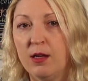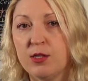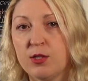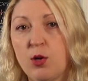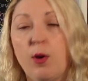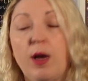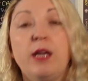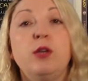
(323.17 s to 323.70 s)

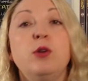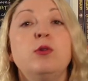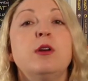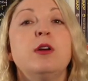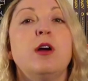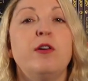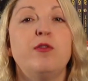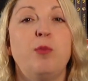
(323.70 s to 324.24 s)
So a
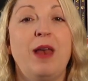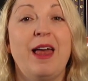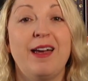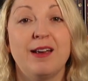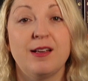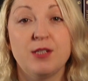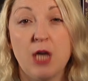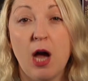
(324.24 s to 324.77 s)
unit of
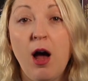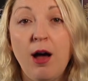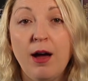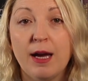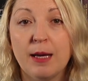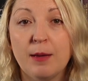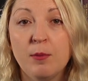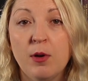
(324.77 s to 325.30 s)
Planck
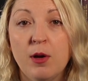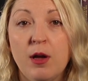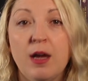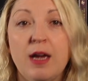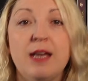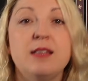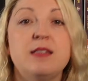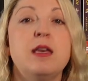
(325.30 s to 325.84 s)
time
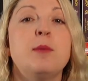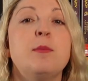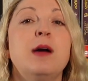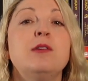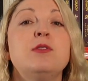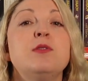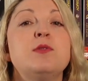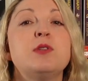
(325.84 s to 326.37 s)
is the
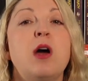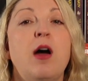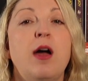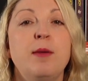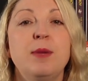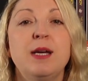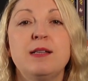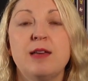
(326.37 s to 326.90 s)
amount of
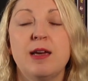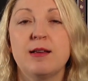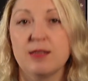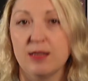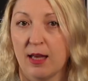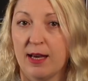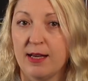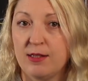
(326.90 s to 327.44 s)
time it takes
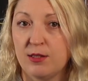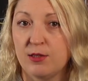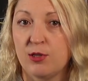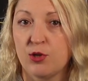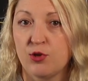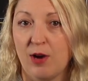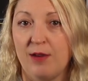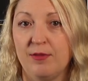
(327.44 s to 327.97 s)
light
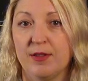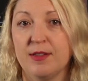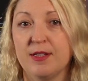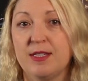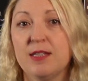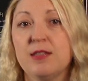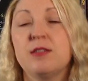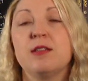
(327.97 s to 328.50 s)
to travel the
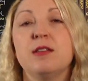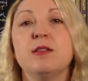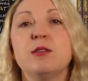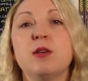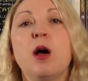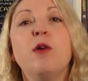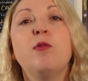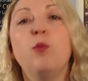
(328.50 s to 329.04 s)
distance
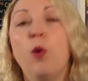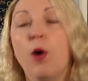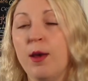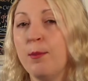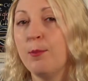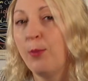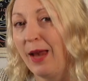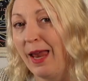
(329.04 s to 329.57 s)
of
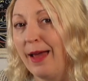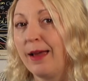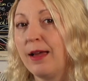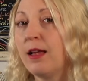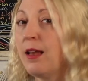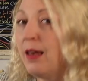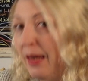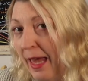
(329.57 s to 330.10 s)
1
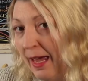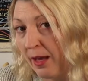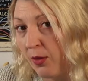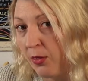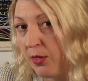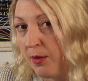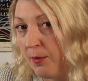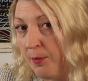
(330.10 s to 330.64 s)
Planck
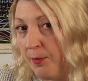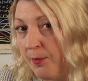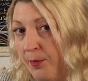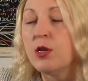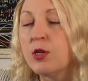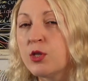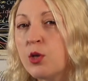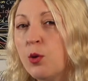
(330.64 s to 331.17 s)
length.
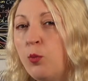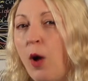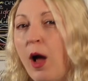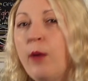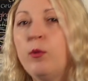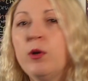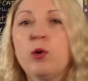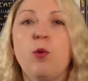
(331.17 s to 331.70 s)
So
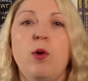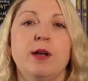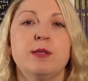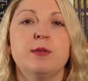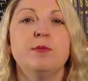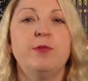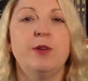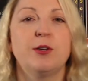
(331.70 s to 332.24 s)
why would
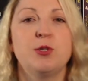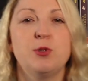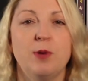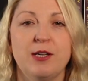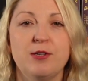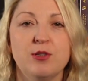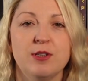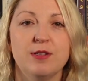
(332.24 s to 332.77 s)
quantum
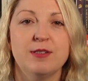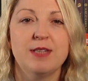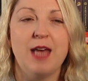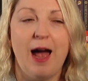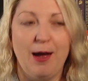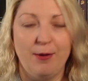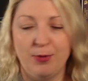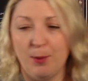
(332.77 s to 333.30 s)
fluctuations
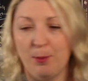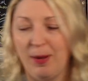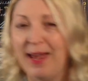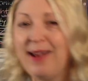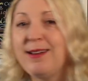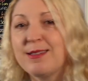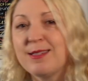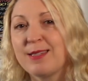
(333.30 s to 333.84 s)
at the
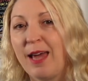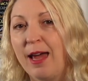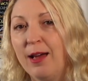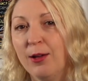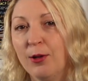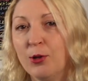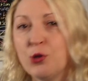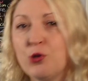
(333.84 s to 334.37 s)
Planck
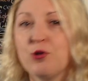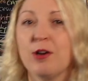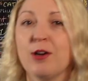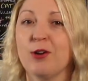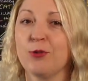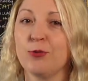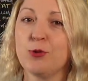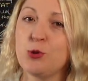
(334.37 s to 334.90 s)
scale
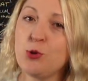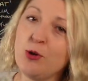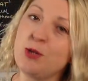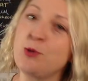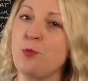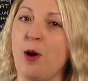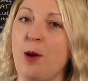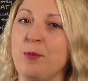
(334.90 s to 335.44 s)
trigger the
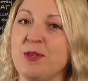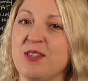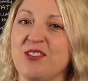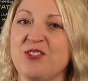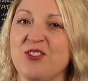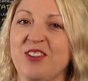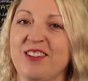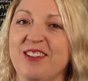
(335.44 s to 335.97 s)
Deutsch
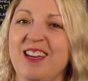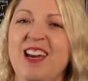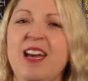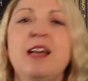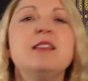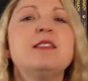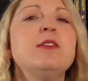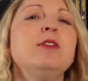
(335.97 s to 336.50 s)
proposition?
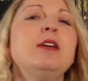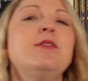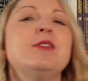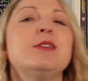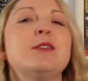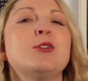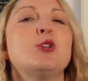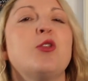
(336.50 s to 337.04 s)
Is there
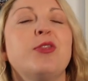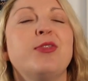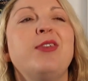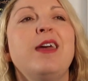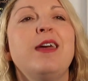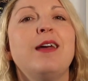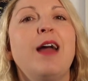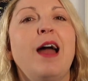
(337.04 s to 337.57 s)
even such a
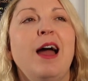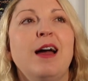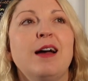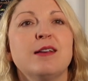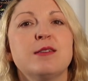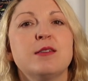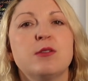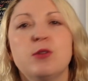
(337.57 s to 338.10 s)
thing
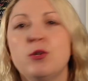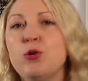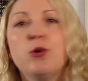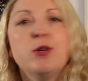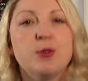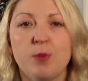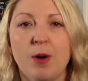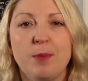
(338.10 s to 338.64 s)
as the
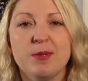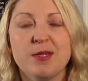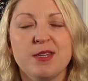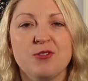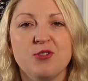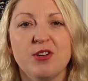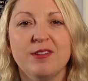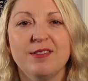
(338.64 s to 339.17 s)
Deutsch
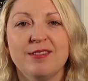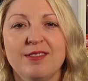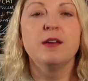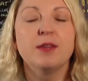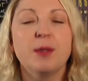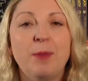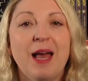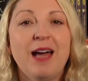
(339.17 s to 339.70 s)
proposition?
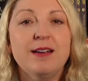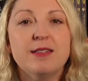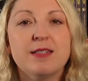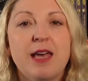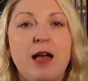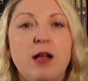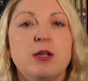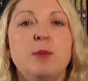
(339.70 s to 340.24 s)
The Planck
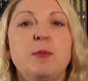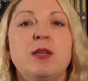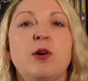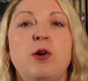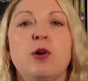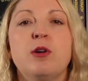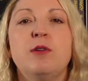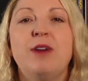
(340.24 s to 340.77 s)
scale can be
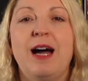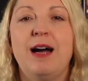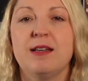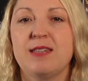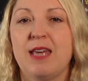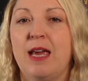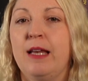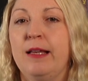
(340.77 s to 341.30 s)
thought of
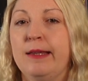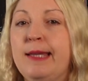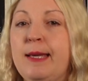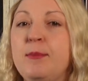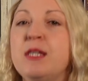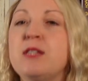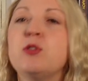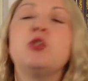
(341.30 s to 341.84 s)
as a
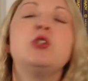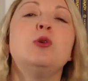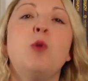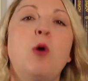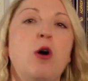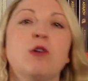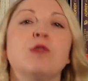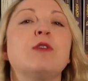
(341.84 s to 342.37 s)
limit
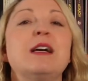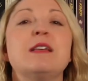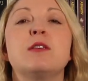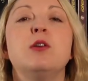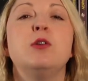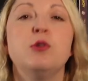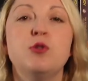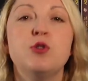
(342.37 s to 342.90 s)
to our
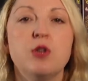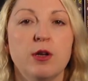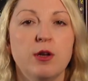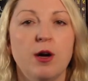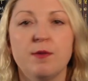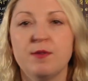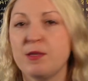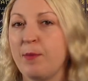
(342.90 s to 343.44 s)
resolution
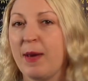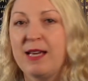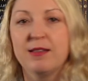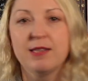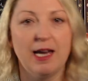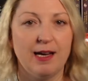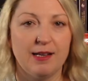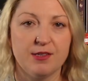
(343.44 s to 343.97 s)
of
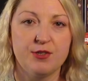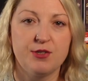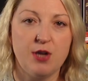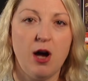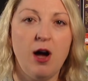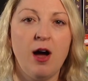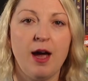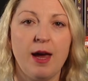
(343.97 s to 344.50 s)
space and
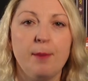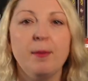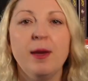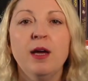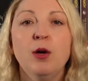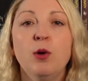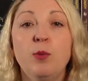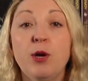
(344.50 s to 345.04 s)
time.
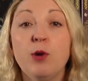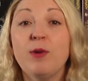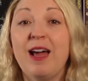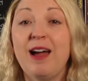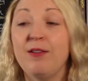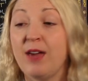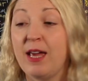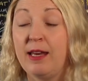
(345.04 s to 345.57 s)
We don't
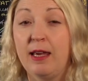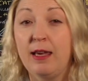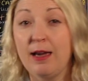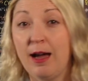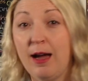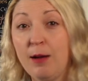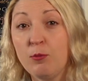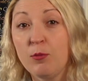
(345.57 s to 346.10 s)
have any
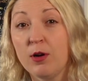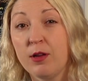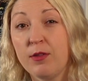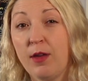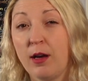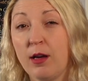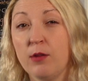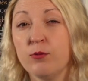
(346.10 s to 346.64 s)
camera
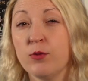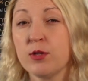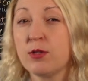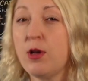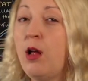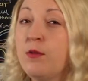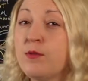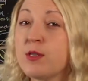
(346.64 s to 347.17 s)
that can
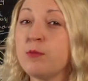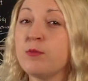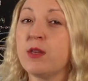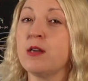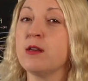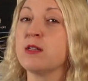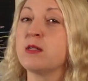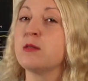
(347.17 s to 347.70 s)
resolve
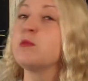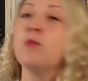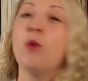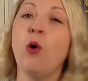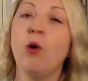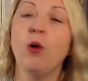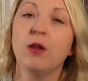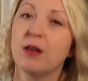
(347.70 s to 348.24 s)
something as
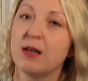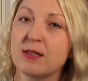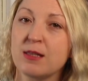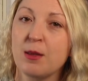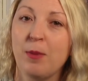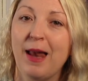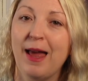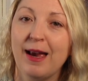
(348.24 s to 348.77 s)
small as
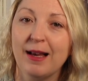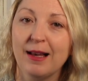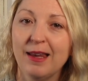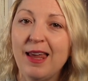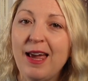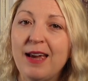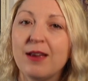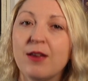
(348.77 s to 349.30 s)
the Planck
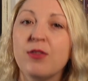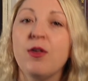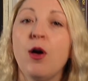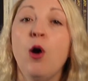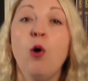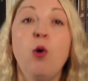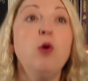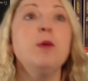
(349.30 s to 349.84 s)
length
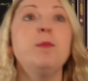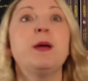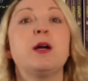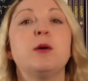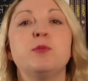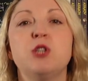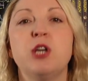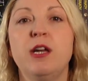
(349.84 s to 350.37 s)
or pick
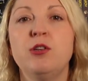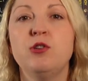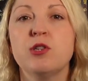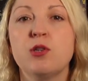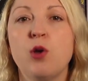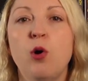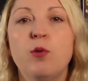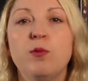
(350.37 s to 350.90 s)
up
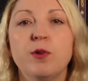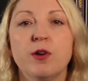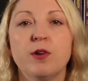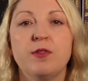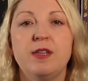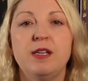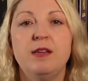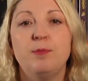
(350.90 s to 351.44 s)
changes over
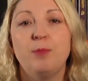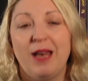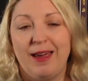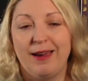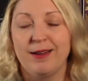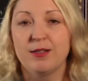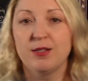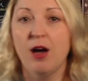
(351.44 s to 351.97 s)
the
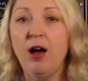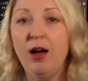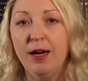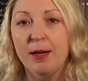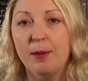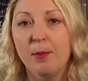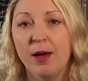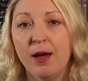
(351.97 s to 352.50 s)
Planck
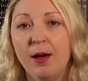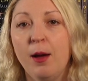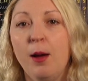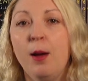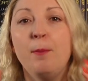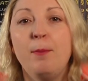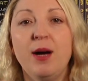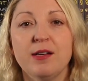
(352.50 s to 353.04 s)
time.
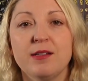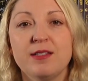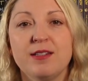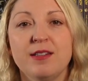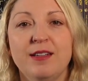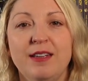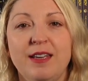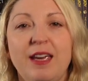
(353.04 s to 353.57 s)
But
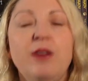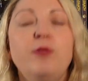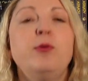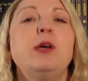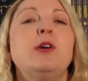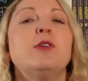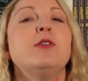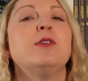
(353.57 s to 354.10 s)
if
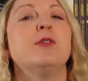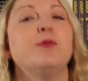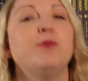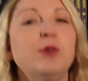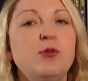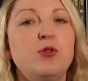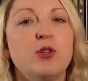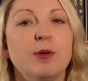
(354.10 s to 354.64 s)
we could in the
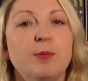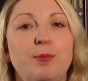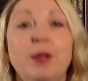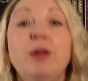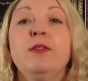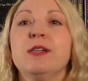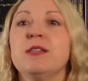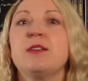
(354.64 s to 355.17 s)
future
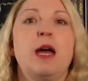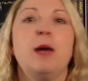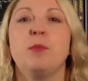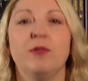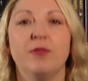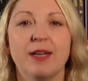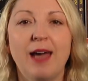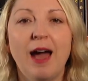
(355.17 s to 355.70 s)
build this type
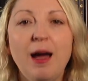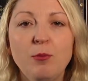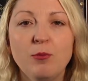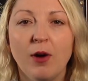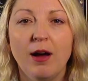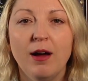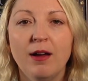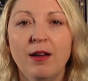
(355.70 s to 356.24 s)
of a
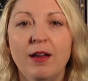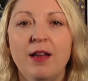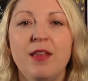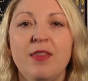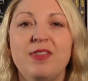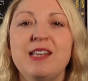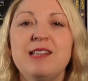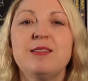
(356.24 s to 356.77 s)
camera,
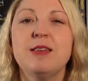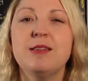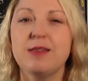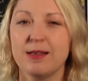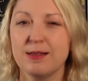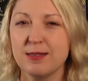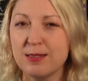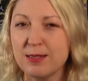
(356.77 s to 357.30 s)
this is
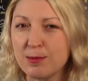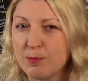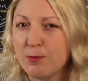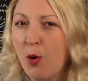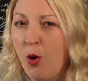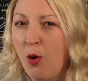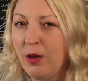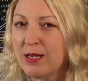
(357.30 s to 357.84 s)
as
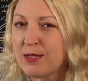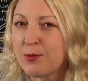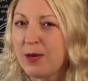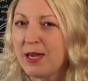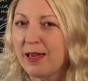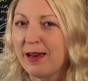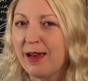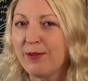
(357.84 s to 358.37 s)
small as
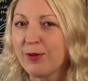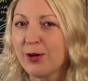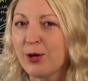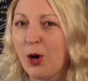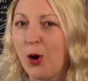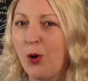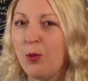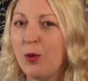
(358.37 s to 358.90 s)
we can ever
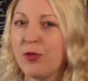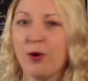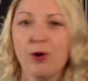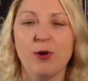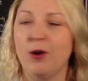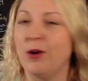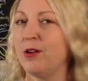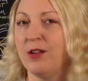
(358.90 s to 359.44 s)
go with our
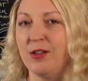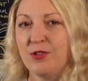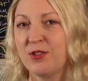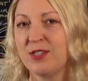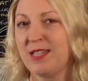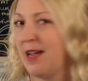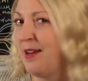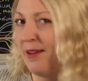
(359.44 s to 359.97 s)
current
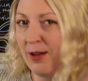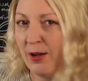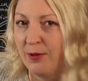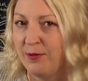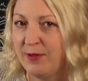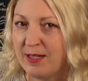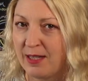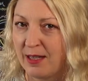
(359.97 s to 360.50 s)
understanding
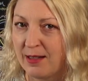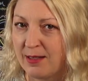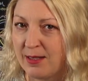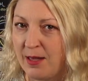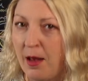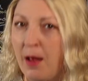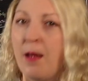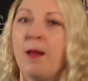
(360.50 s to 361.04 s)
of physics.